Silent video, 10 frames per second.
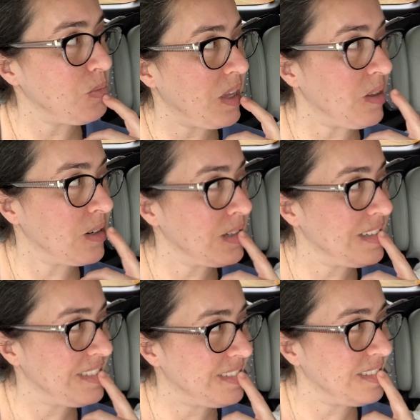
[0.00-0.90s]
weather.
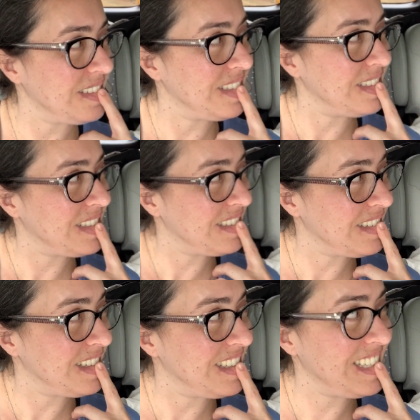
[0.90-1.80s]

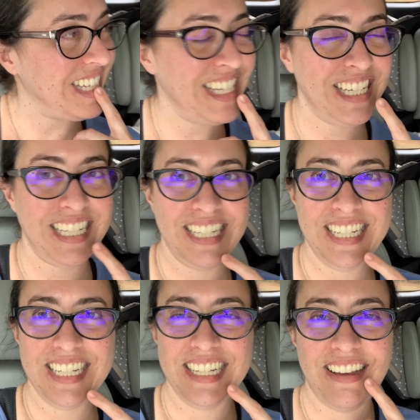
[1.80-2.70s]

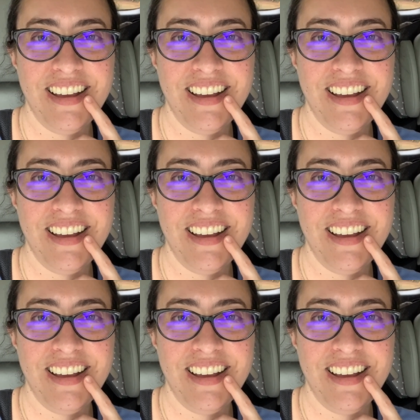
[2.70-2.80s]
Right.